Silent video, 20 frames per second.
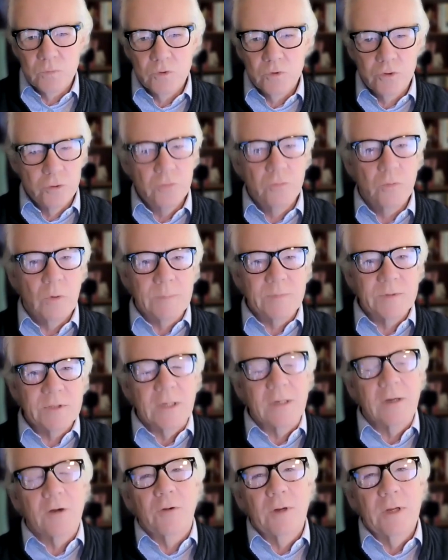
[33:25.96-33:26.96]
True
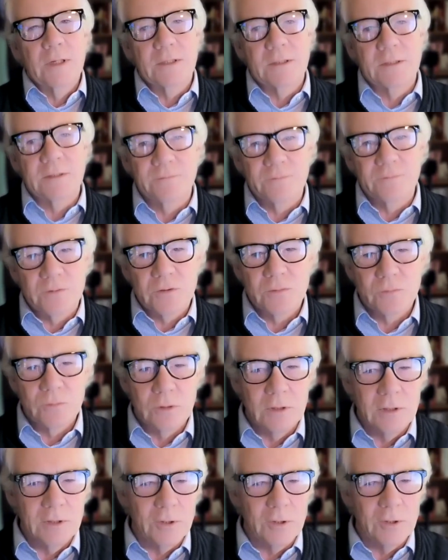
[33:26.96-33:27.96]
website creatives
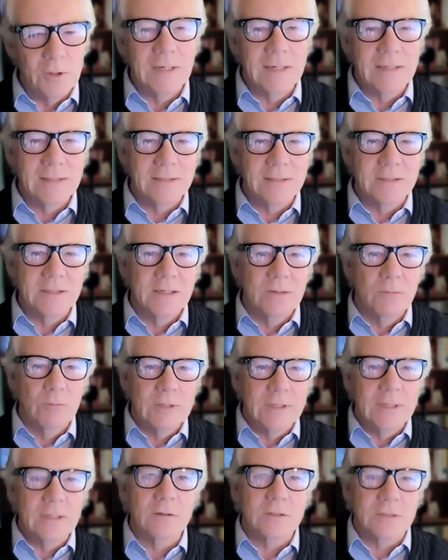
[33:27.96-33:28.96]
will look at that and say,
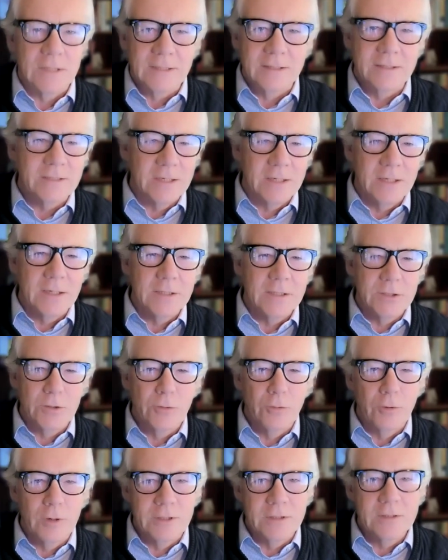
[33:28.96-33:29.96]
well, that looks like it's AI
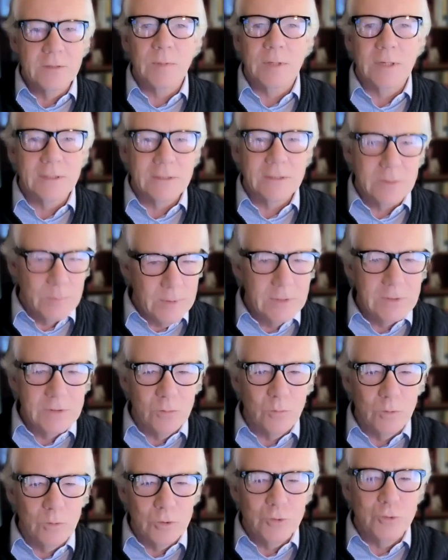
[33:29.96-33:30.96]
generated, but it depends
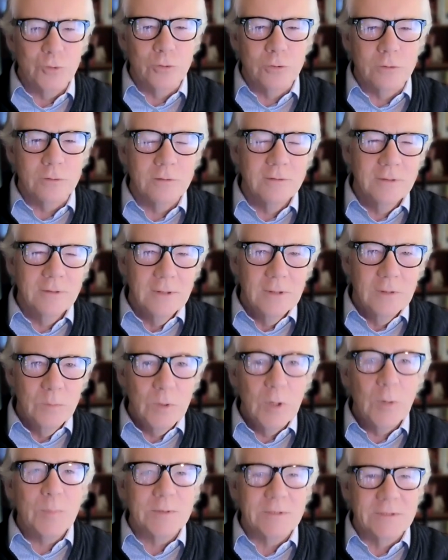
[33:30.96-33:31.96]
on what your
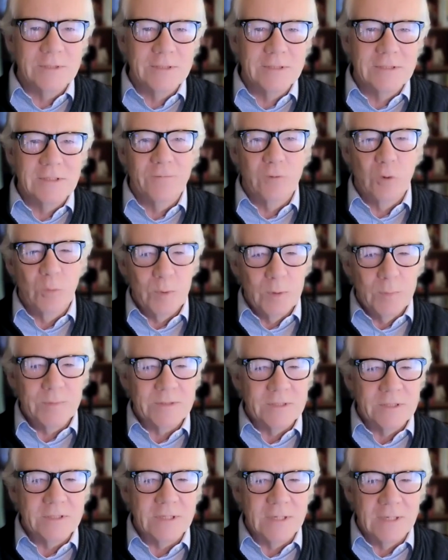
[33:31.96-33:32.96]
purpose is. If your
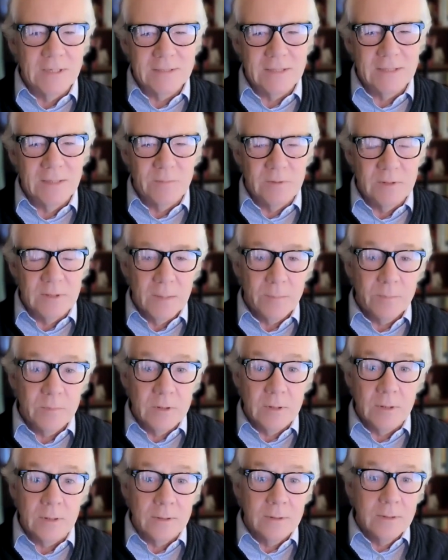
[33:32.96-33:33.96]
purpose is to get something up
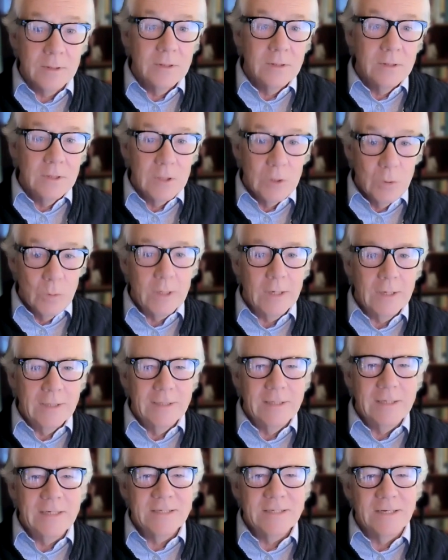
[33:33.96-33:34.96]
there quickly
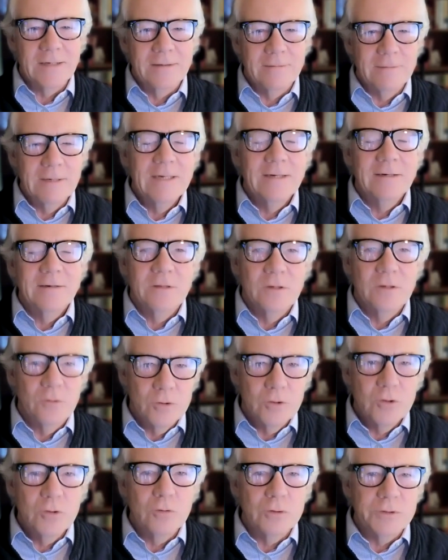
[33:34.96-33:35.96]
and easily, there are
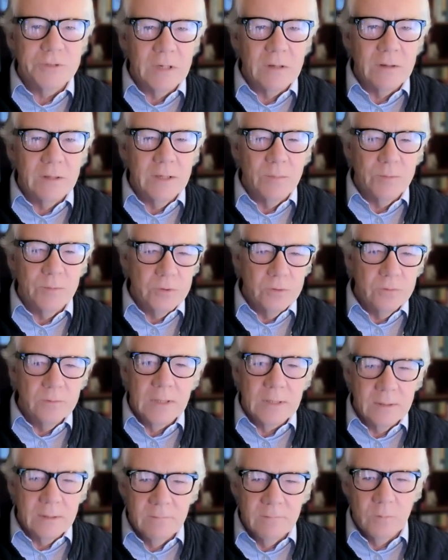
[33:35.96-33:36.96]
tools that'll help you do
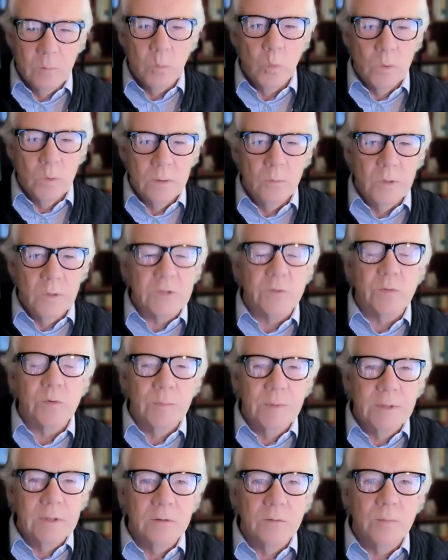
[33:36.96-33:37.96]
that, and Wix
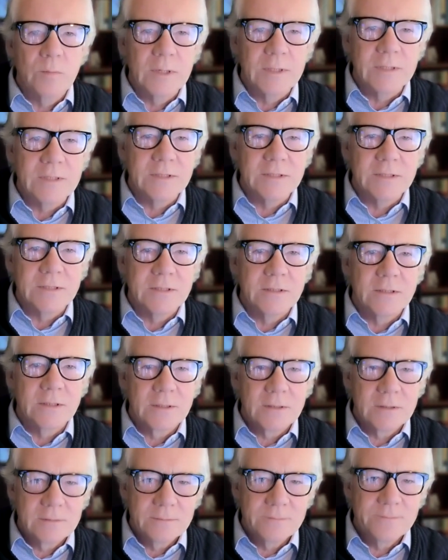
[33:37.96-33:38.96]
would be a good place to start.